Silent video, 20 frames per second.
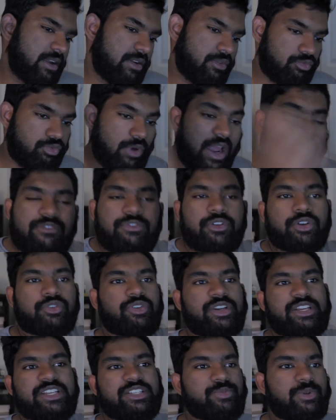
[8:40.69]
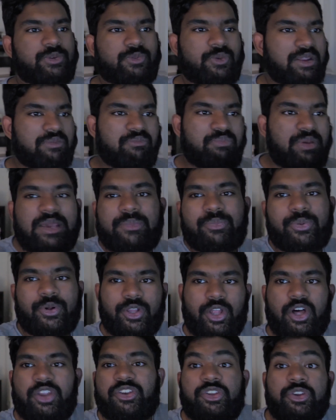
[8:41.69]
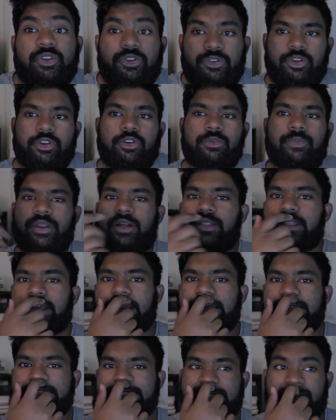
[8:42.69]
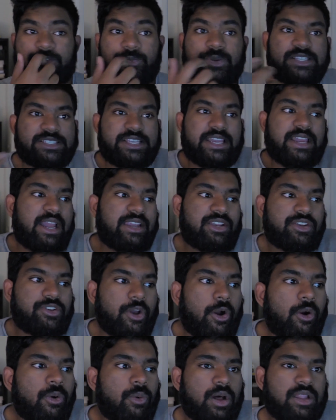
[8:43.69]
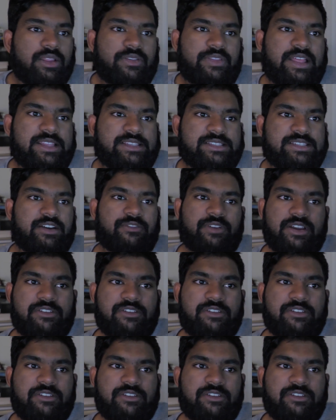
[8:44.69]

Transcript: rivalries between people on YouTube and all that kind of stuff, because I know all of that stuff.